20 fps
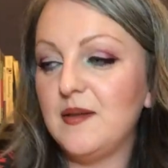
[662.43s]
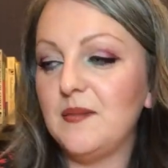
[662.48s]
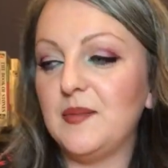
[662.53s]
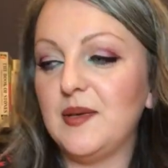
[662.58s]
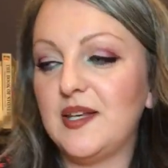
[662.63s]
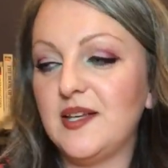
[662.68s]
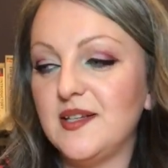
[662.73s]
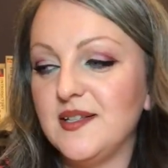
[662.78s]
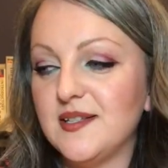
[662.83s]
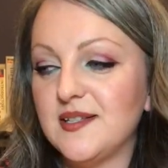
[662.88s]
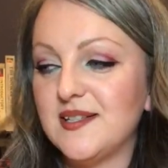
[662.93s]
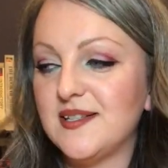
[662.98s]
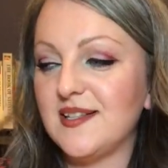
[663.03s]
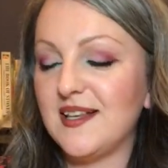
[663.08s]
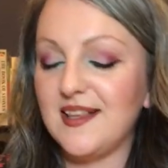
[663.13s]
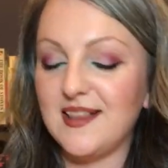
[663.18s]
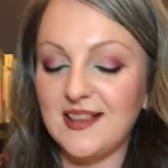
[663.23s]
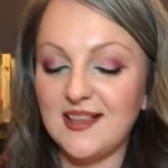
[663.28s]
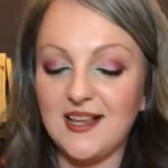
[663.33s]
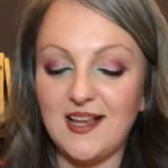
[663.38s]
because
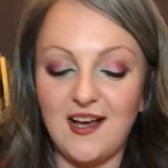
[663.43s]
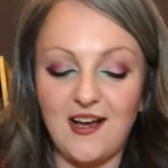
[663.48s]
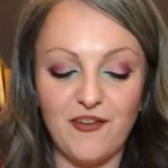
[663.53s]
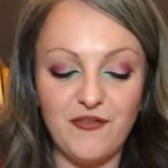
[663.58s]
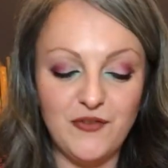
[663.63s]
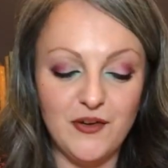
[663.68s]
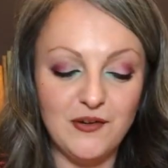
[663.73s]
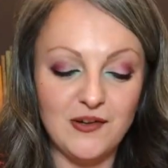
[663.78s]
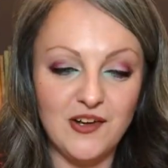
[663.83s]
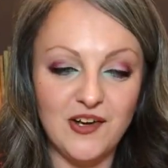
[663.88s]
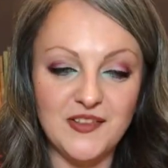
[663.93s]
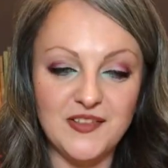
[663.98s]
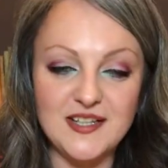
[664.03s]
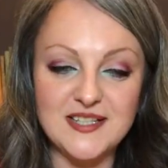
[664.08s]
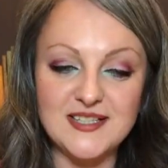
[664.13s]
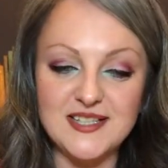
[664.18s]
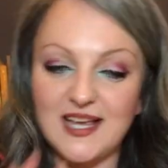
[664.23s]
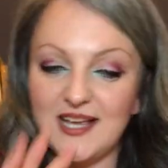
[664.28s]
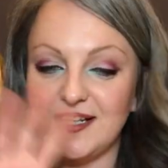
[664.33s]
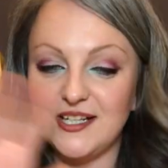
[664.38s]
I feel like
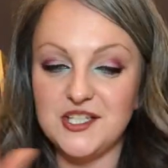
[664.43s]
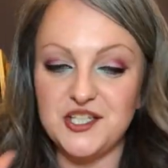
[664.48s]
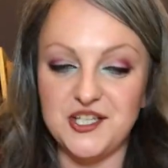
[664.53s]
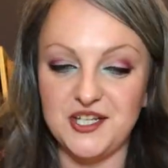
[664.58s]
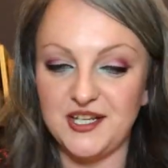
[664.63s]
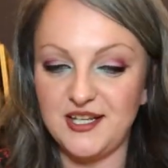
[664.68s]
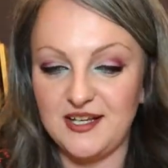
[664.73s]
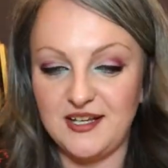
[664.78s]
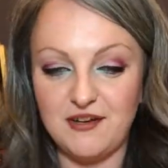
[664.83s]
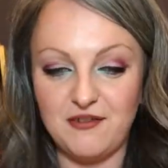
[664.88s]
this energy